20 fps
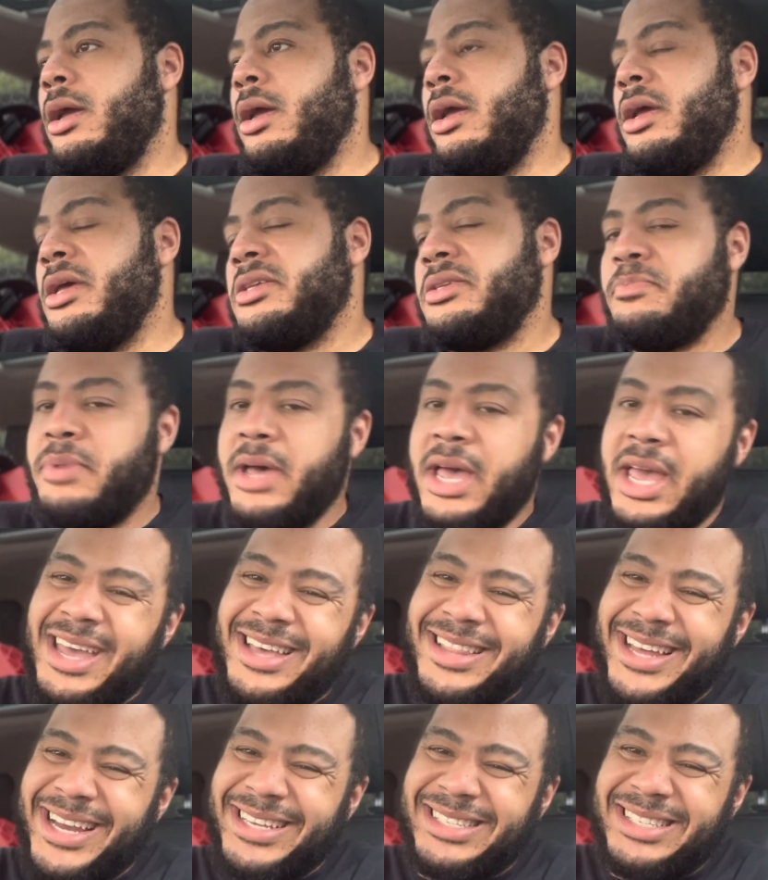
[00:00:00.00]
It's paying
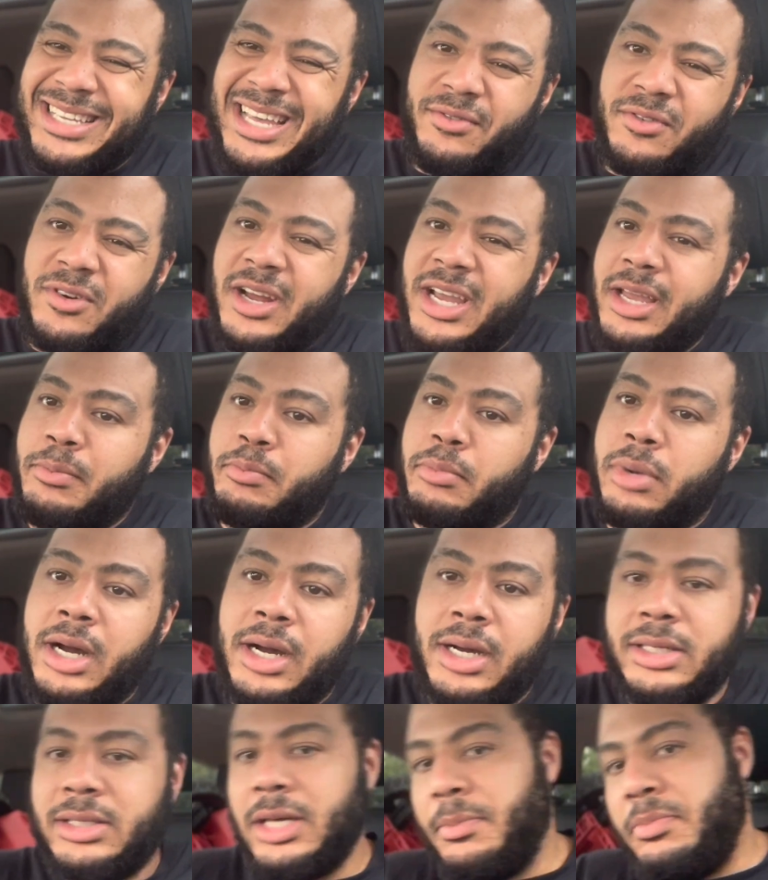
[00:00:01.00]
like seven or eight
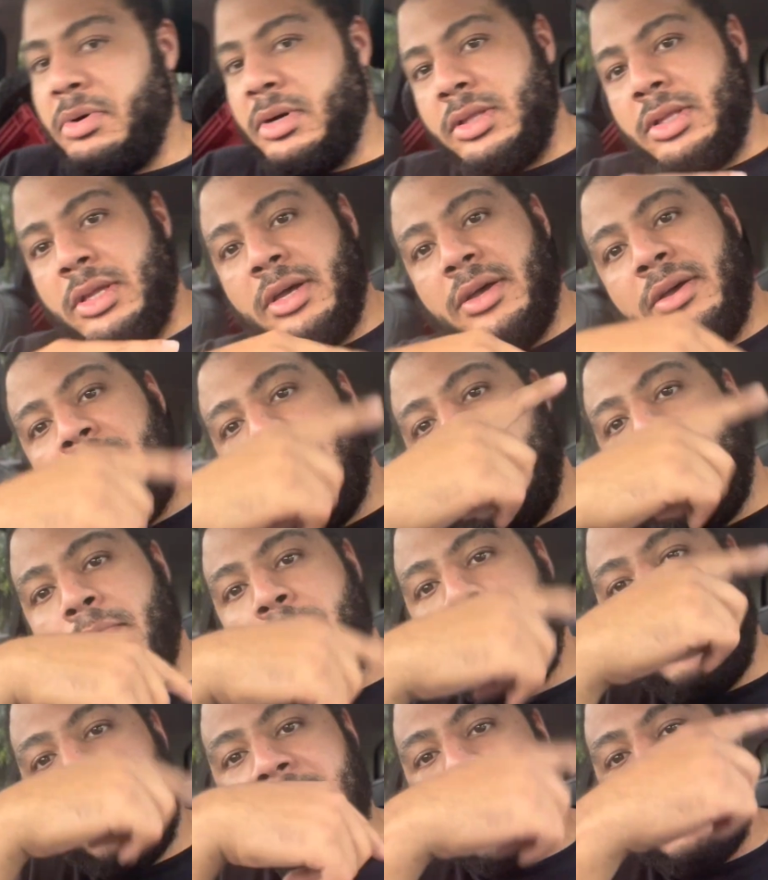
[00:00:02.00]
bucks. I'll put the
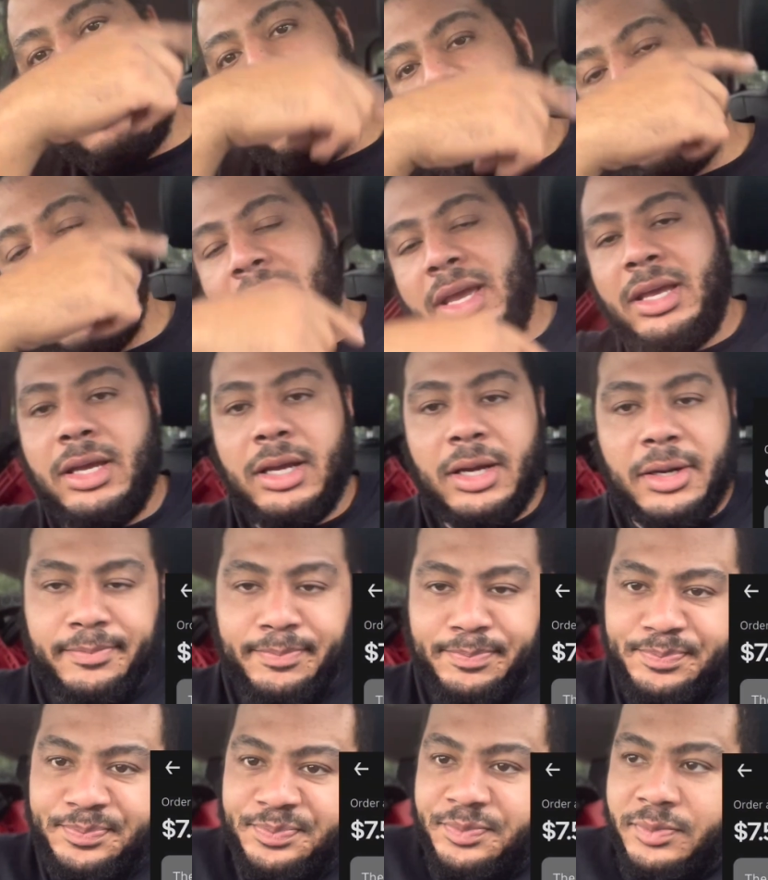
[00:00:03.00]
payout right here.
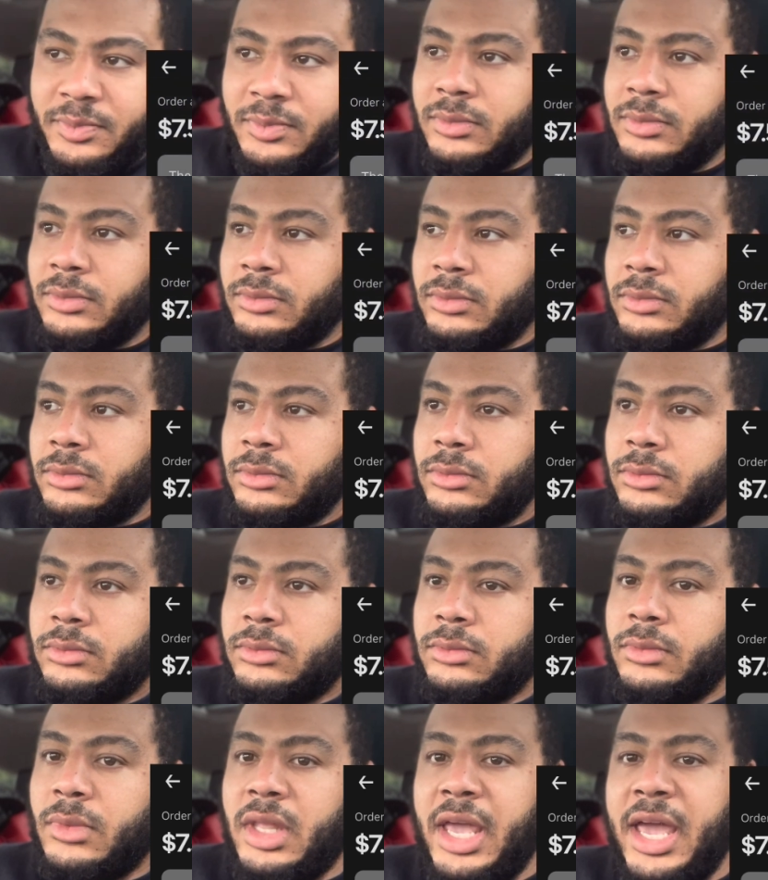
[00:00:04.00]

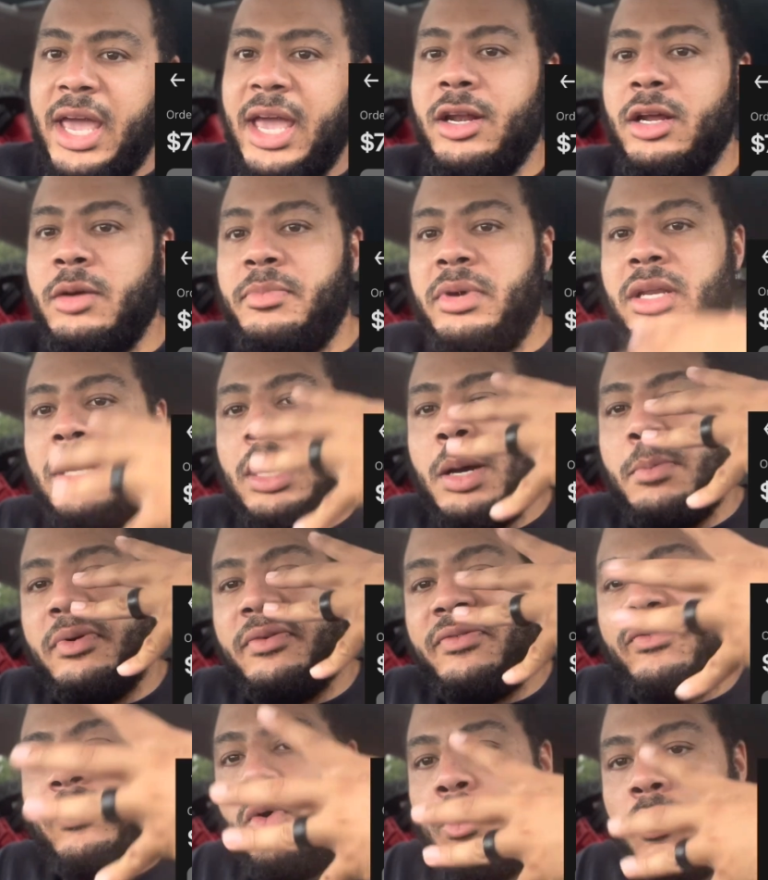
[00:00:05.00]
And it'll be number
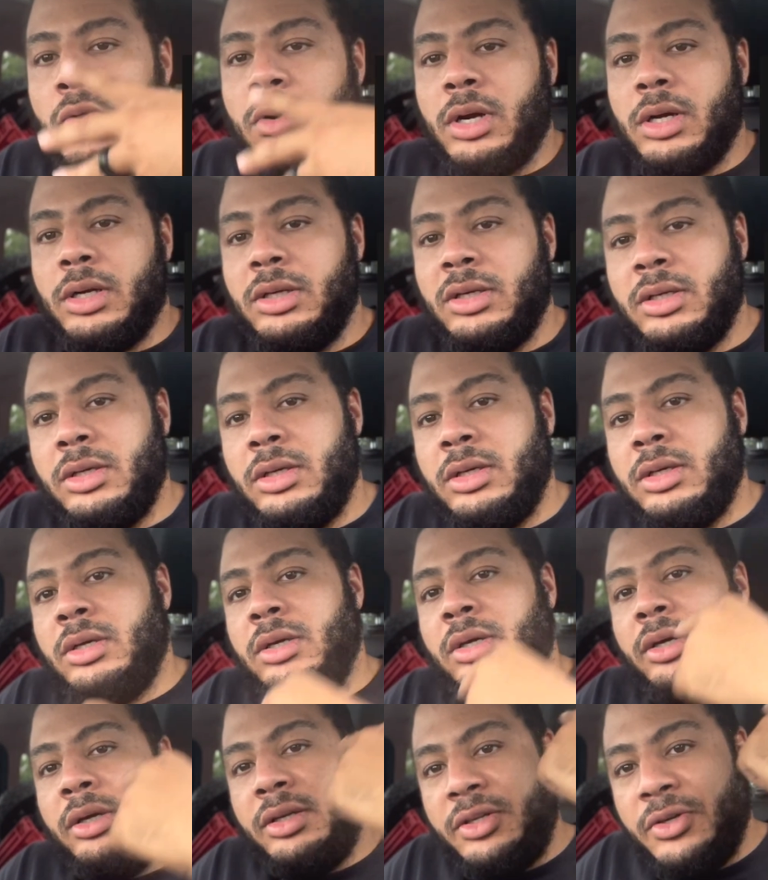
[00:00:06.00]
four
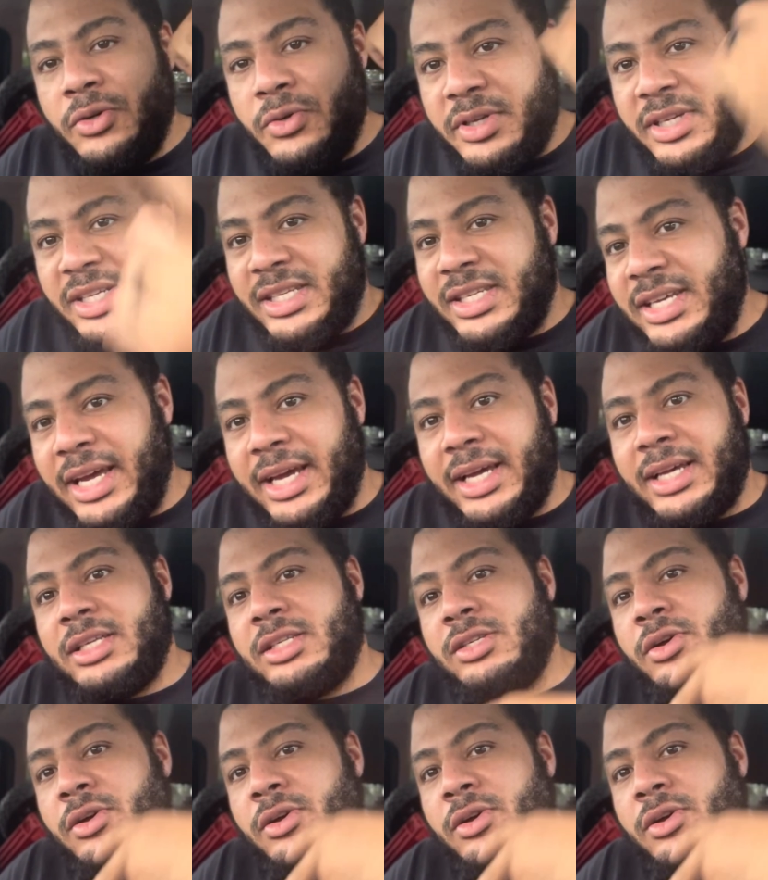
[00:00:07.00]
to the six.